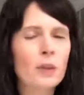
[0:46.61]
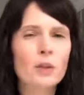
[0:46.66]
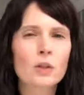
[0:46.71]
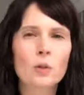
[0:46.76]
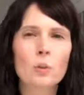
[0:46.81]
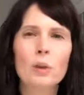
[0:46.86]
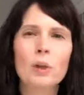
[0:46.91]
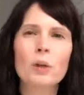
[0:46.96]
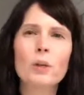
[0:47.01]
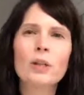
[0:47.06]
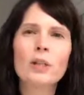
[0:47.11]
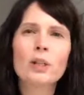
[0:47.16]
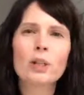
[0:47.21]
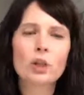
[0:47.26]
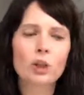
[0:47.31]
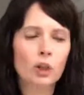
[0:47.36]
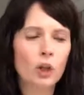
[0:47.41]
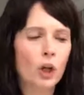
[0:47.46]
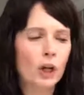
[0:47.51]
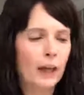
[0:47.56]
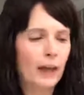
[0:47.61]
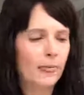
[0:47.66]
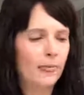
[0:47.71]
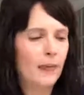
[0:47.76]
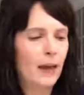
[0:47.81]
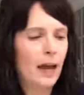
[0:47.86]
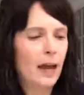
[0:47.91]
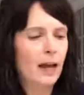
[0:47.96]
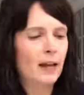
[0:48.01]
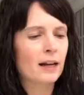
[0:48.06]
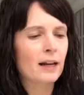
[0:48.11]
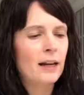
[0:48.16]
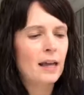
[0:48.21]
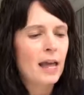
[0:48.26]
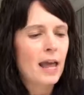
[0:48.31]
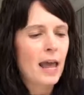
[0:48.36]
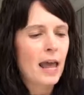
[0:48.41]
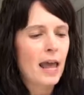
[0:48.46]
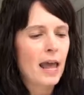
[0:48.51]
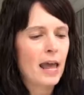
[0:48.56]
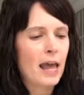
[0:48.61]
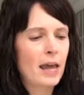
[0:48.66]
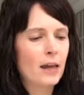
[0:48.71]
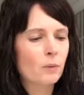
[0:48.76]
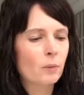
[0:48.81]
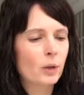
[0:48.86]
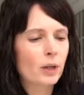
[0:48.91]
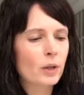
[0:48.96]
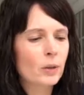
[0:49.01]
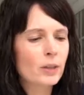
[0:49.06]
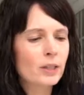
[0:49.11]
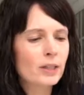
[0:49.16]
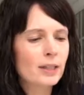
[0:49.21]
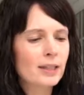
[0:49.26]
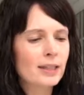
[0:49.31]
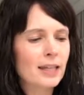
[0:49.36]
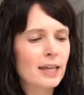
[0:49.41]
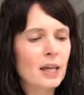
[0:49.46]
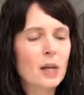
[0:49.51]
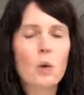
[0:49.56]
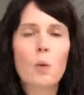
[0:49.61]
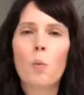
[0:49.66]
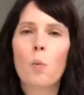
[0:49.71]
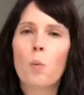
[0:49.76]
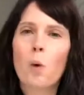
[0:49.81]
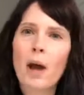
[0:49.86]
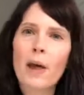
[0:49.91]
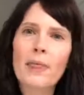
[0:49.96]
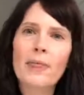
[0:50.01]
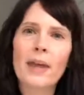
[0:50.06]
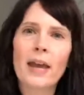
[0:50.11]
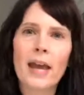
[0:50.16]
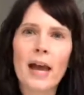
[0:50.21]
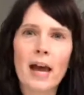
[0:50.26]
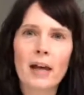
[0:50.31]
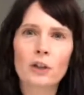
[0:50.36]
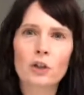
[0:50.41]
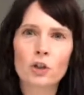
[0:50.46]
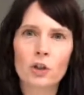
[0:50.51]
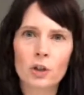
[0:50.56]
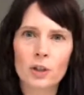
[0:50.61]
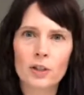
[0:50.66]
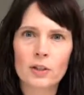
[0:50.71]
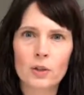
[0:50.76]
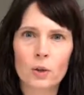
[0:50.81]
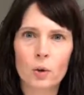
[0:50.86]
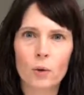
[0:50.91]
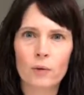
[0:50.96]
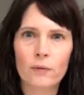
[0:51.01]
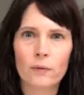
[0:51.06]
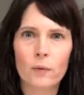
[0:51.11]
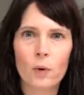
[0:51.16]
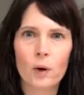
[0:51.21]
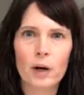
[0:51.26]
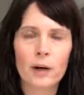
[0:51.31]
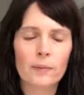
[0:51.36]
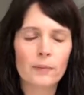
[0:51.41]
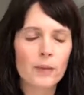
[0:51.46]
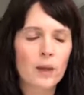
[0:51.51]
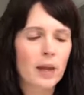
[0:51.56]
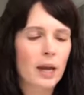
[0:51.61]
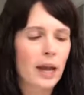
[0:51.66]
So we're going to look at that and we're going to see what they actually sold for.